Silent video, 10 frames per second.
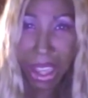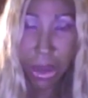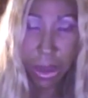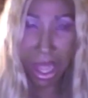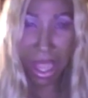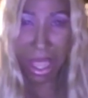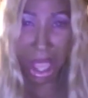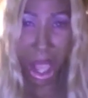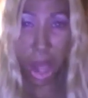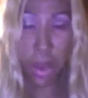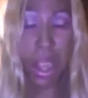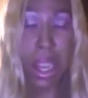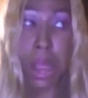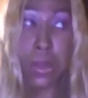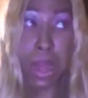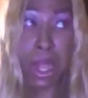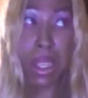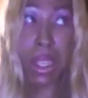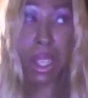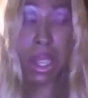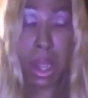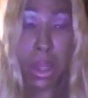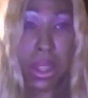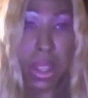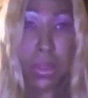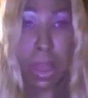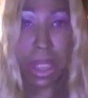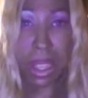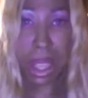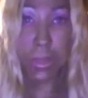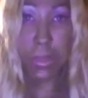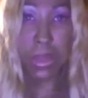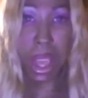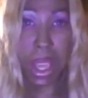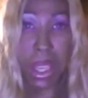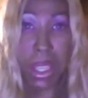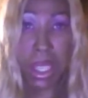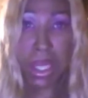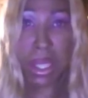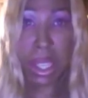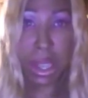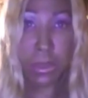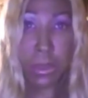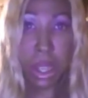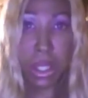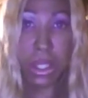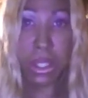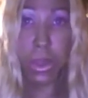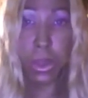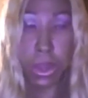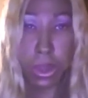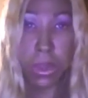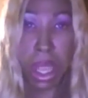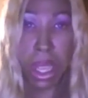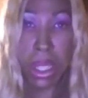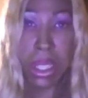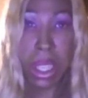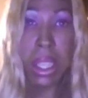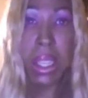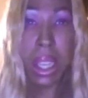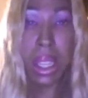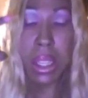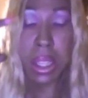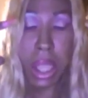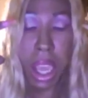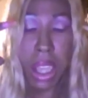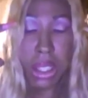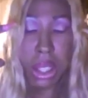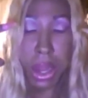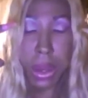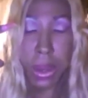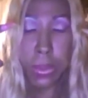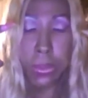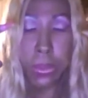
Okay, alright, I went and did all the other makeup that isn't Airbrush or Luminess, and the eyeshadow,